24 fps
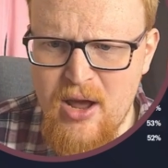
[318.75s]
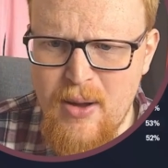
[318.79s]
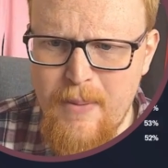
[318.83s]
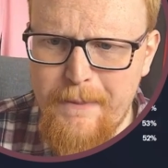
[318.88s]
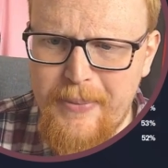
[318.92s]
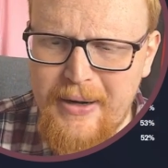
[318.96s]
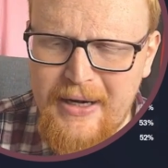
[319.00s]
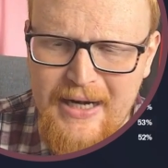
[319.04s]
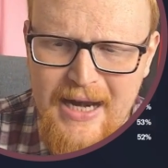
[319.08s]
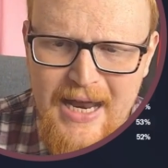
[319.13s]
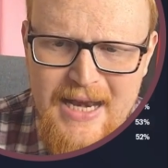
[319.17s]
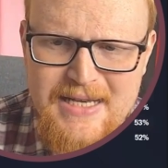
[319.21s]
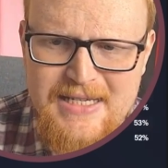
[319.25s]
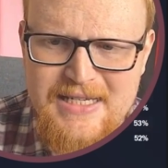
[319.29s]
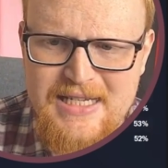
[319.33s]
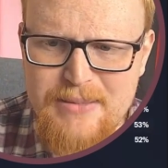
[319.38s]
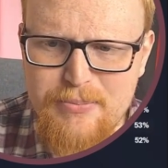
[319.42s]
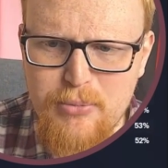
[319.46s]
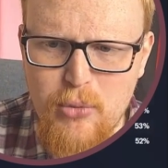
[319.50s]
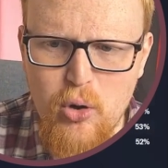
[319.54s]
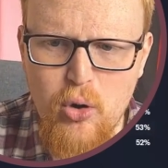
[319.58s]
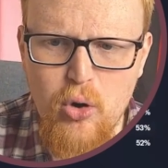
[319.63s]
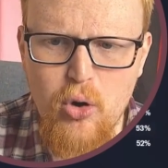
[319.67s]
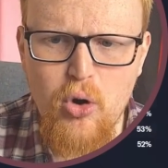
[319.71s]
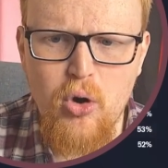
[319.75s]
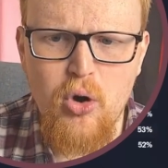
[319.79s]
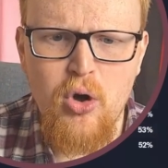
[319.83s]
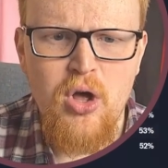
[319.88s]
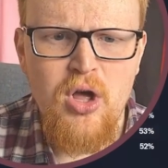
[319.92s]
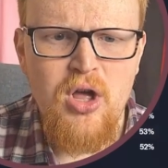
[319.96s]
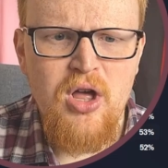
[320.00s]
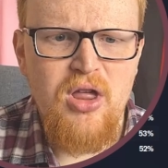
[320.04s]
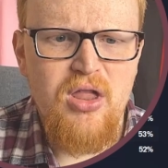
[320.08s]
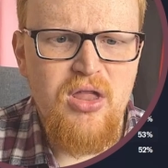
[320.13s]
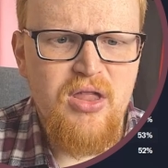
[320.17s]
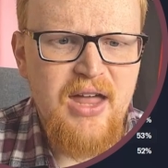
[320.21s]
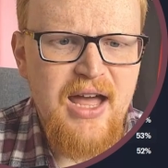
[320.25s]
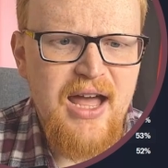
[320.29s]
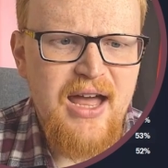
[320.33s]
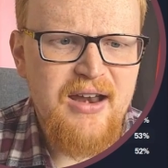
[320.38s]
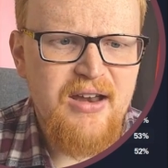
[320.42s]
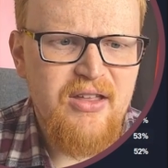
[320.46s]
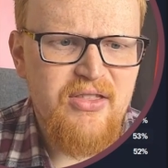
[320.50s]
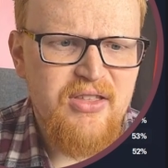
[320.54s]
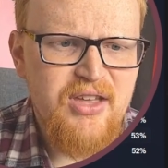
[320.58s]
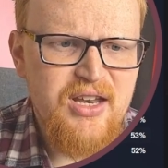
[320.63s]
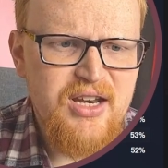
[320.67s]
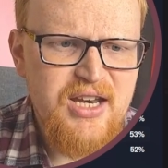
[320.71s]
plenty more than
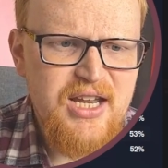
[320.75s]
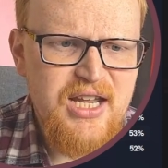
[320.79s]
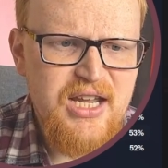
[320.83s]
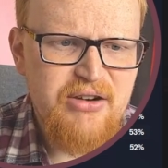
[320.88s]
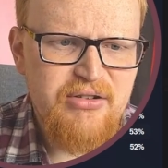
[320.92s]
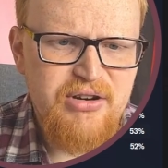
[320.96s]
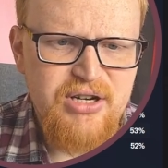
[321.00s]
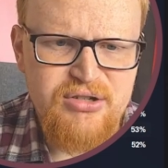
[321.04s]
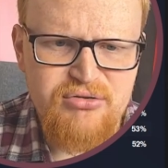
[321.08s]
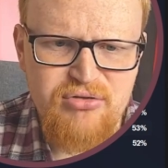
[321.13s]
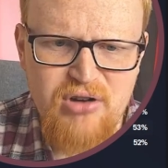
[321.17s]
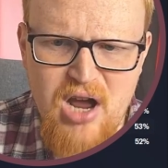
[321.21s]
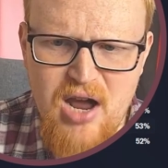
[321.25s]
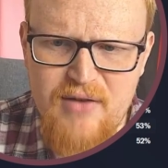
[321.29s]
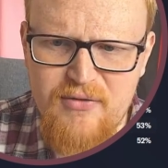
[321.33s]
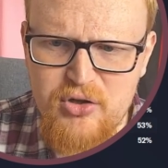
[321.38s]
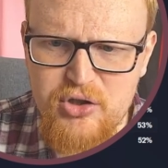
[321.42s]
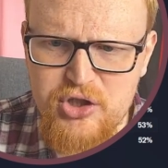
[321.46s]
the nearest rival.